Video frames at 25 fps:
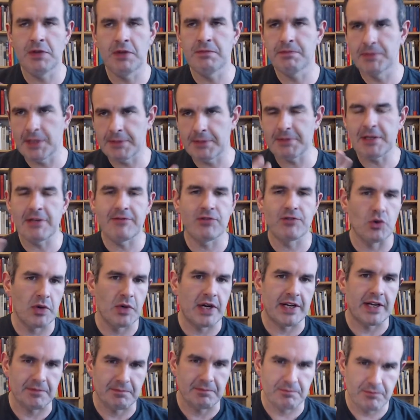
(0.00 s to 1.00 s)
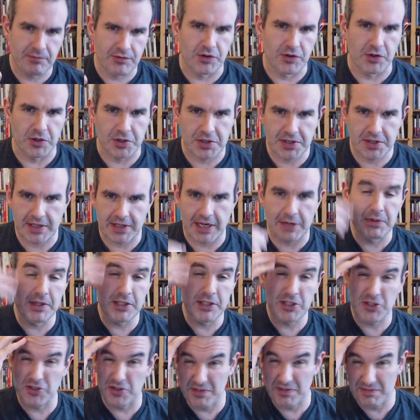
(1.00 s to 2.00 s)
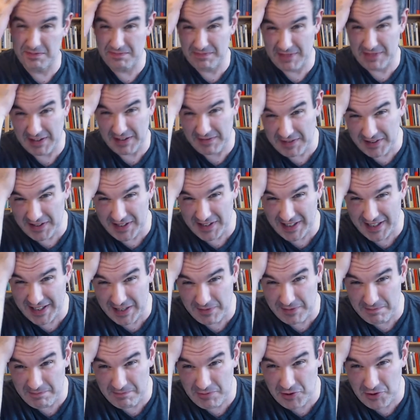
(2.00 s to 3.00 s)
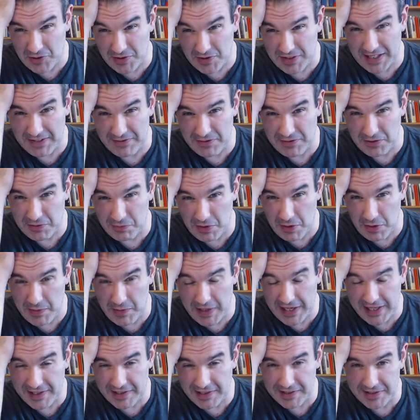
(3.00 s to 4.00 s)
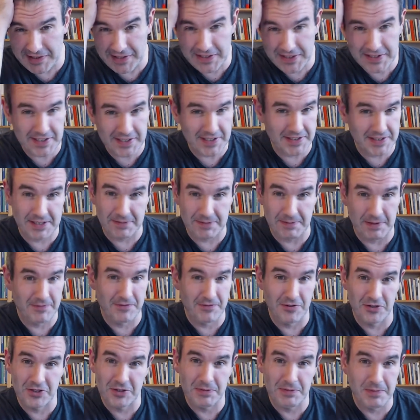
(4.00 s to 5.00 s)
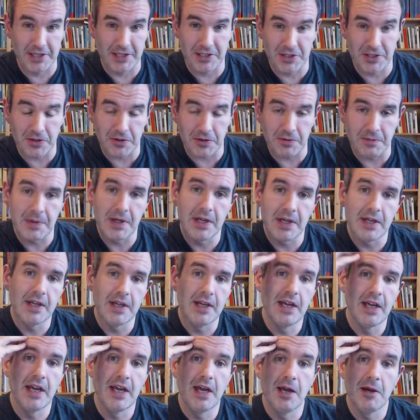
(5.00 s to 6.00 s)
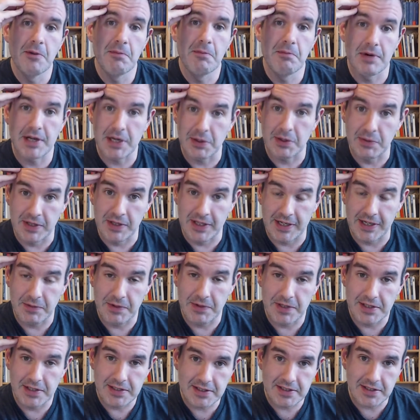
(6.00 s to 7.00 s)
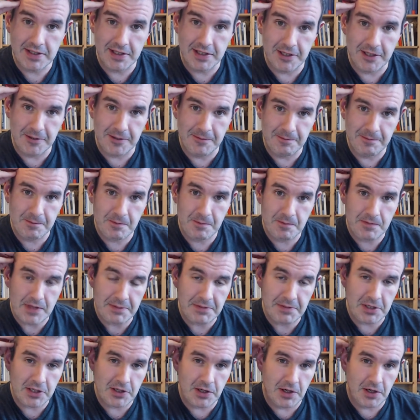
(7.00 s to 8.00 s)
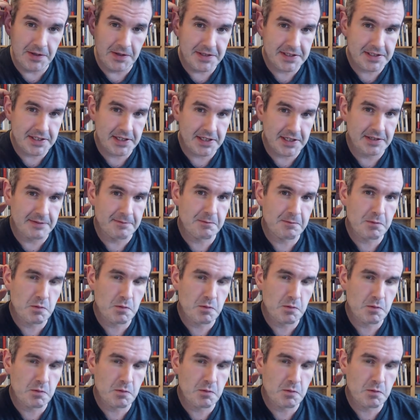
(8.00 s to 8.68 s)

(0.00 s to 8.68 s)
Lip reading: let me give you a rating first. I feel like I shouldn't give you a rating on this because it's my first baijiu, but I will anyways. I'm going to call this an